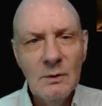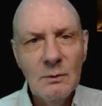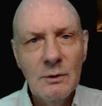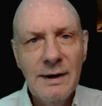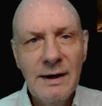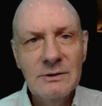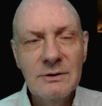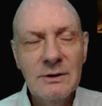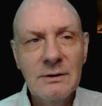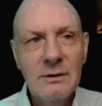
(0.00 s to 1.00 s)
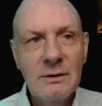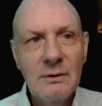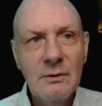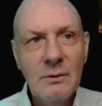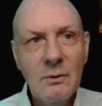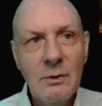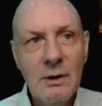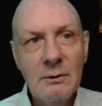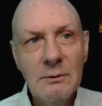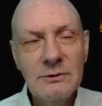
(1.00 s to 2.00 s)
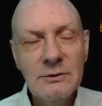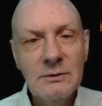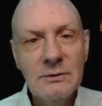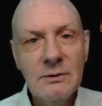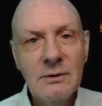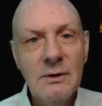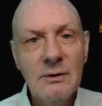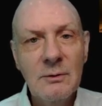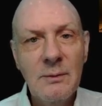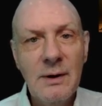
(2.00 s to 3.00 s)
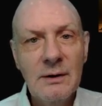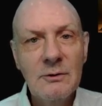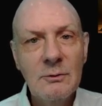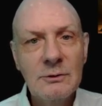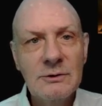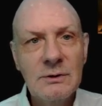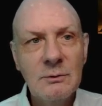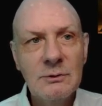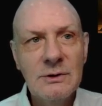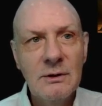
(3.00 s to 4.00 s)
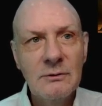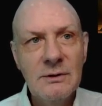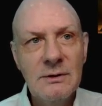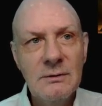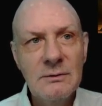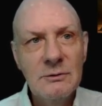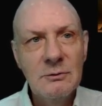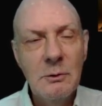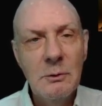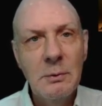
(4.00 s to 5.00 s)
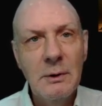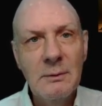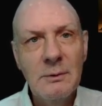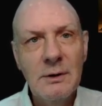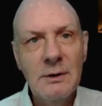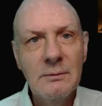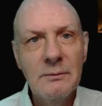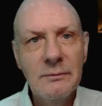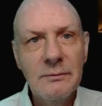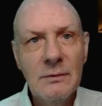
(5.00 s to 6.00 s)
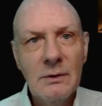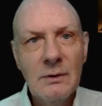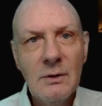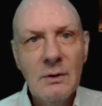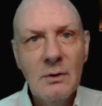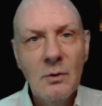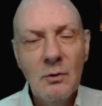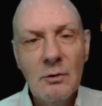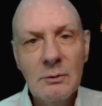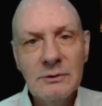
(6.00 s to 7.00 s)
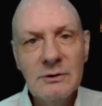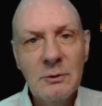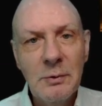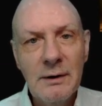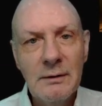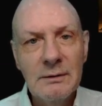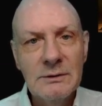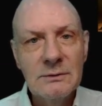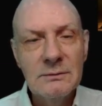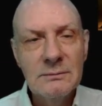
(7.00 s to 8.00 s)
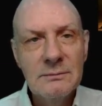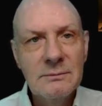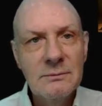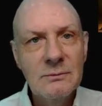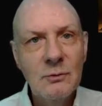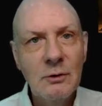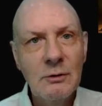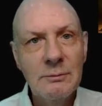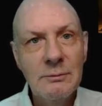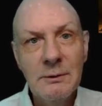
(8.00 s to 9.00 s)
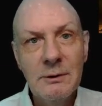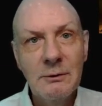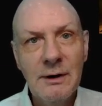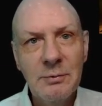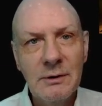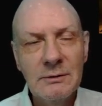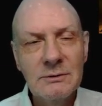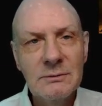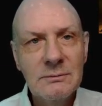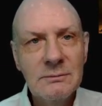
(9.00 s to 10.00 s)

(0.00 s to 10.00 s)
were asking, well, was it the man who was guilty? Should we blame him? Or was it the parents? Or maybe the grandparents?